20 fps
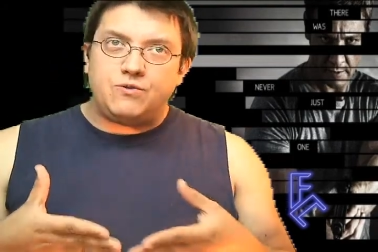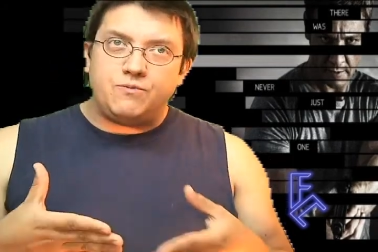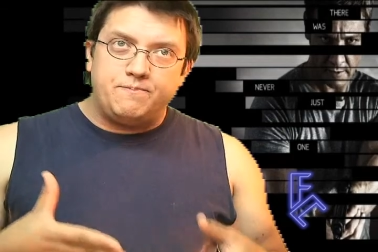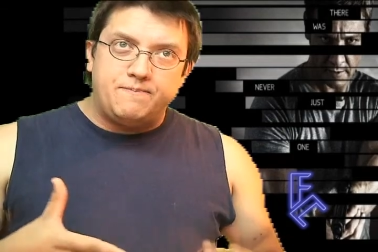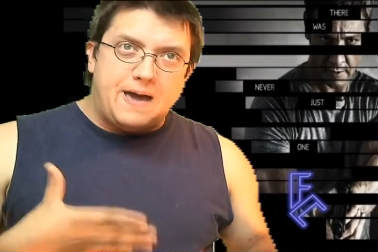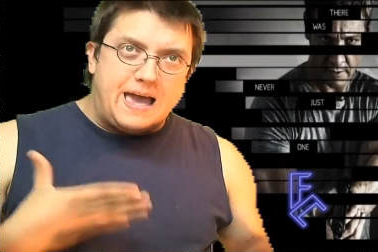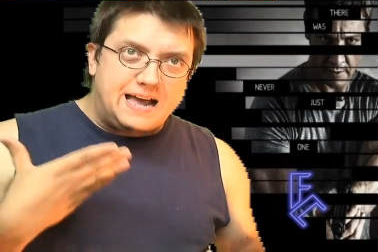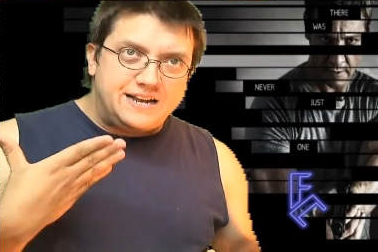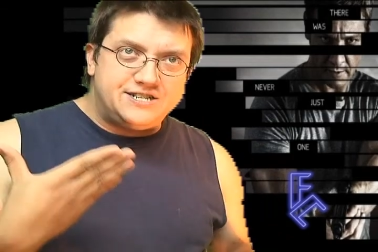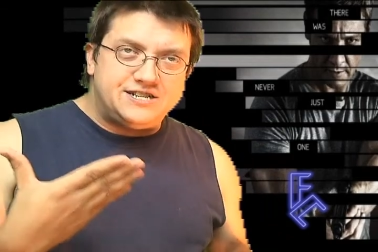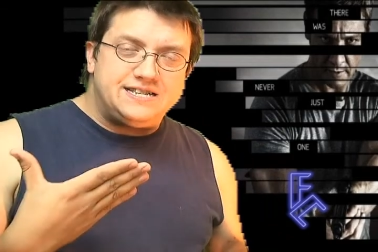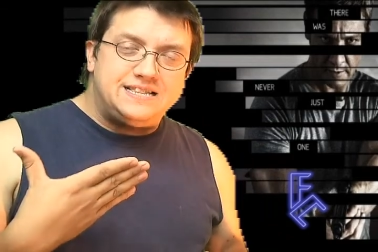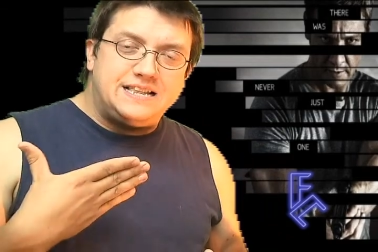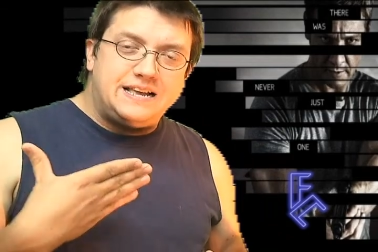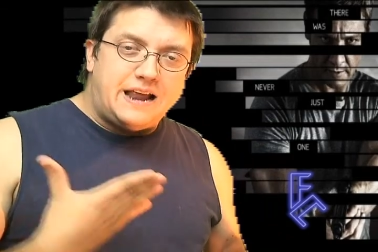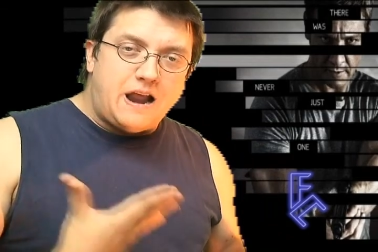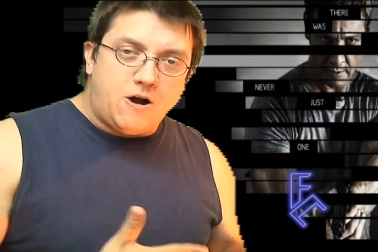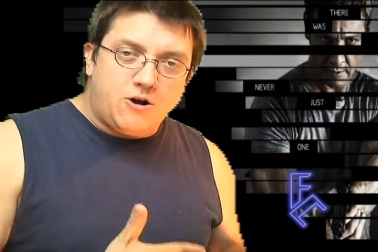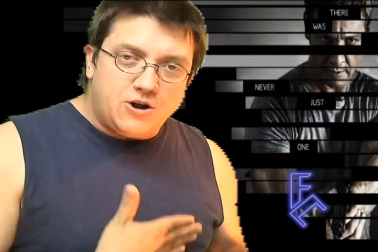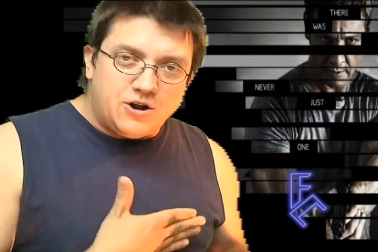imagine
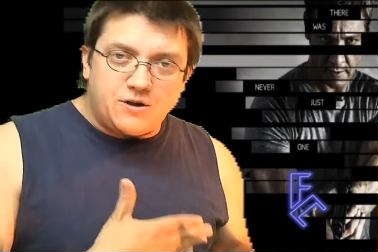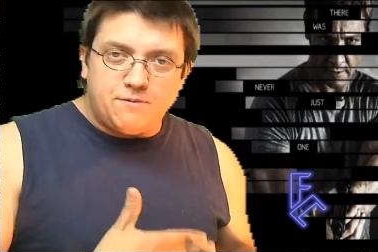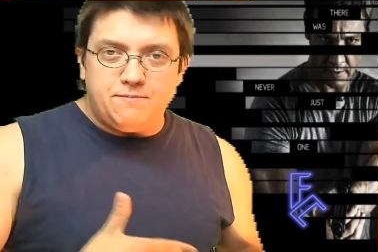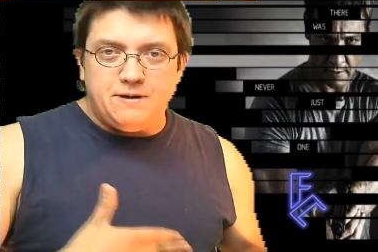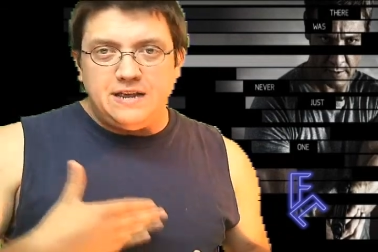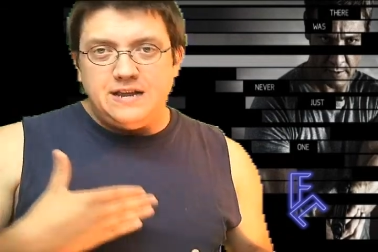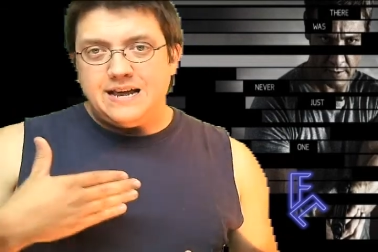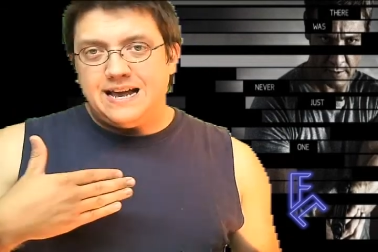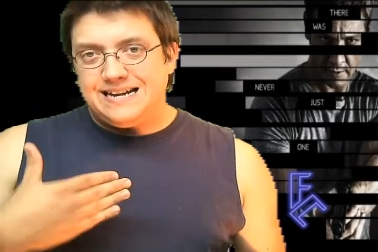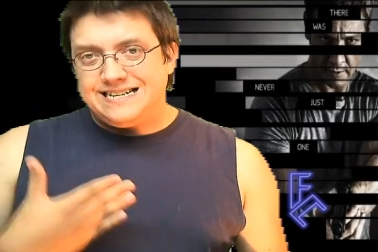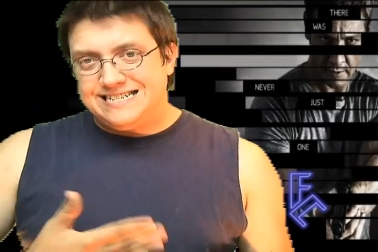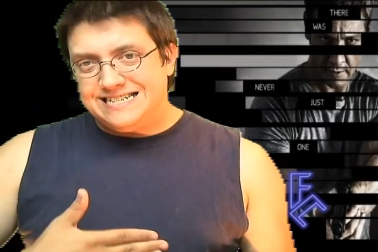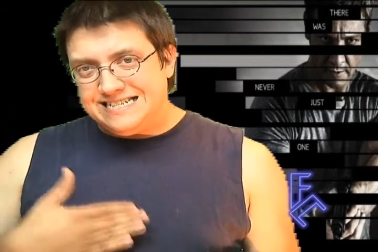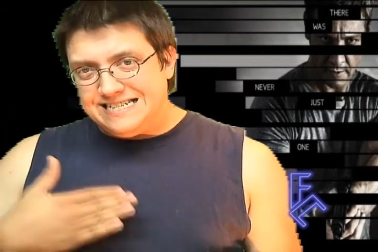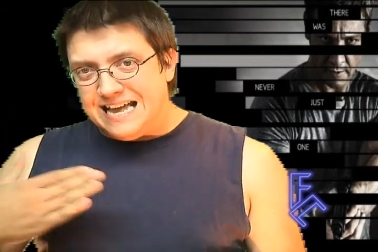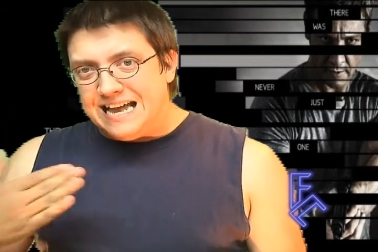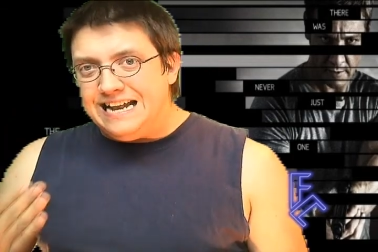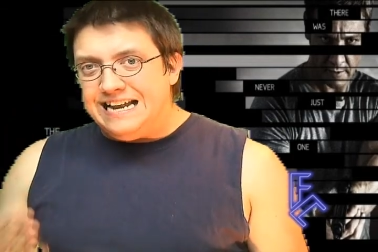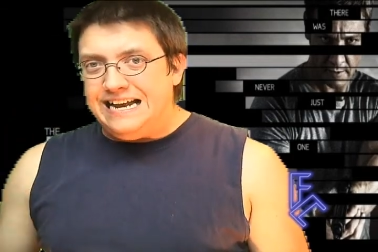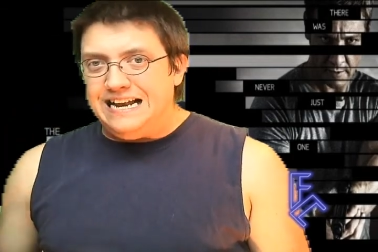they are going to be
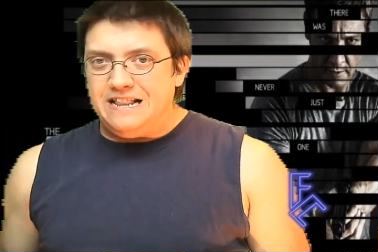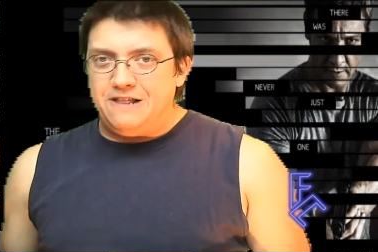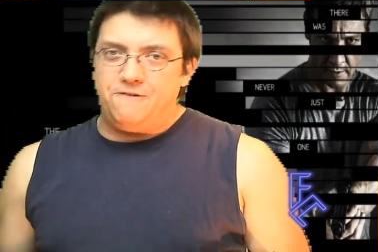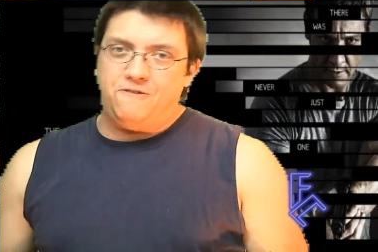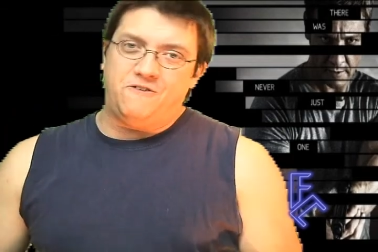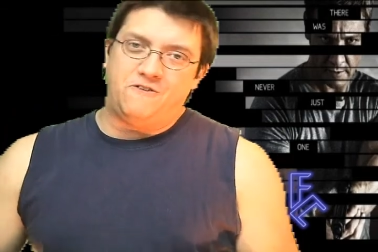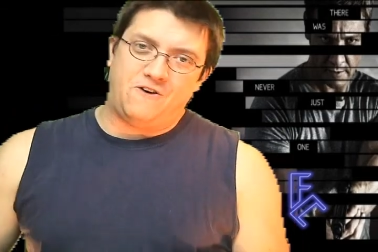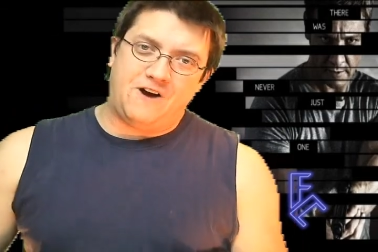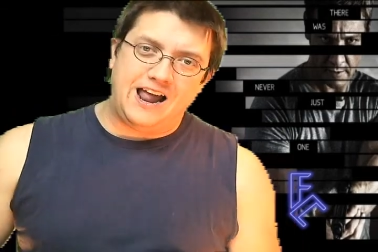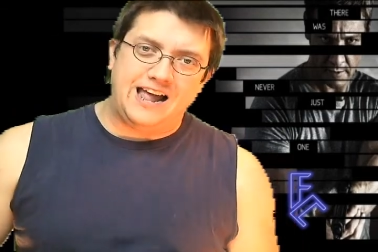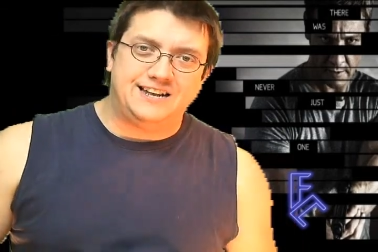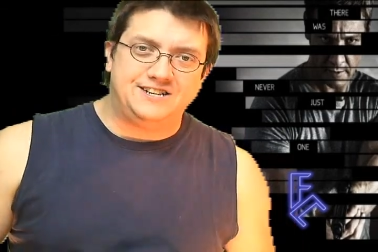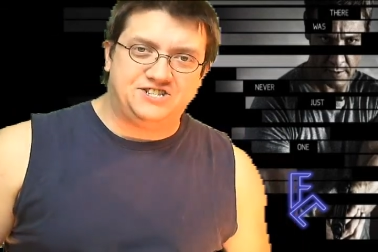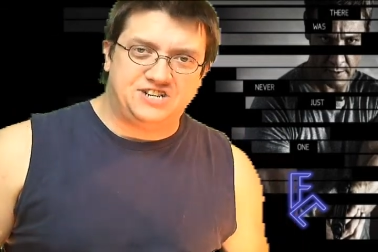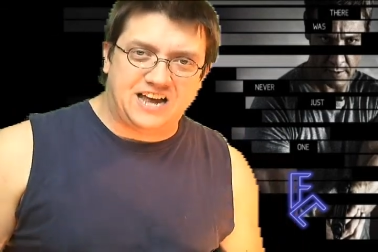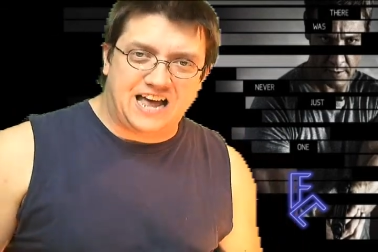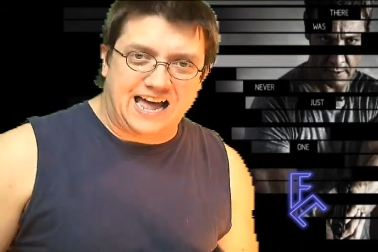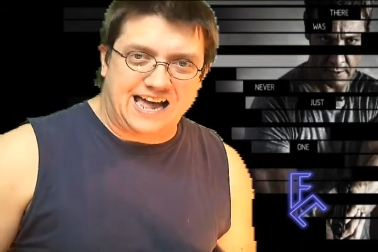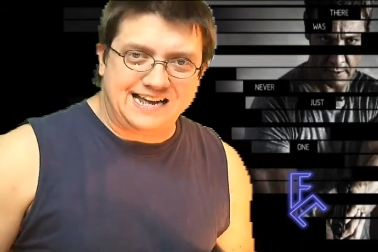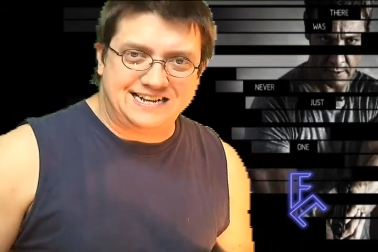extending the
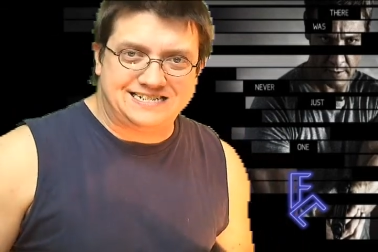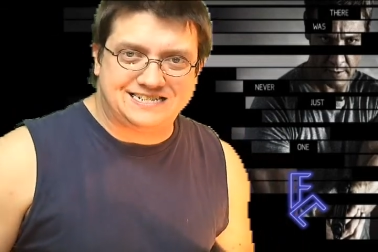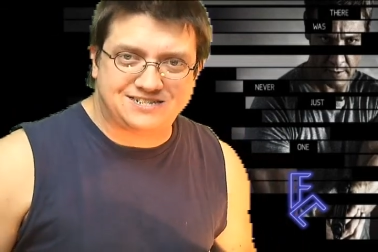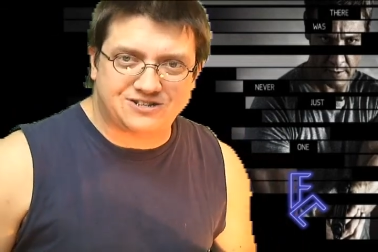franchise.